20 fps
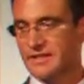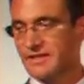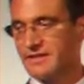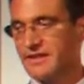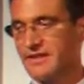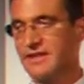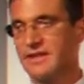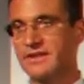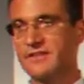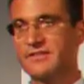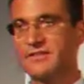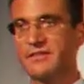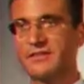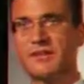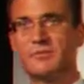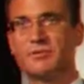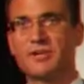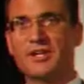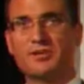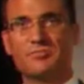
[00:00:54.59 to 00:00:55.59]
to
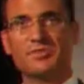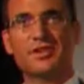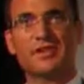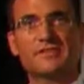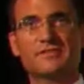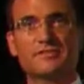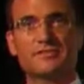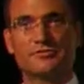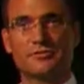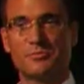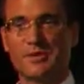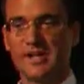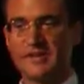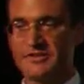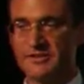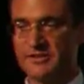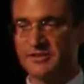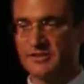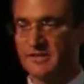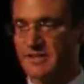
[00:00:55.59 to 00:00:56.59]
eliminate places for
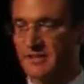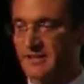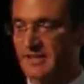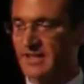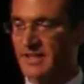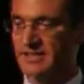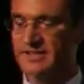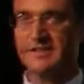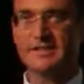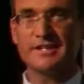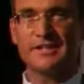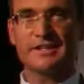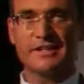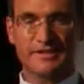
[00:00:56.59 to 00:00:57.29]
bacteria to collect.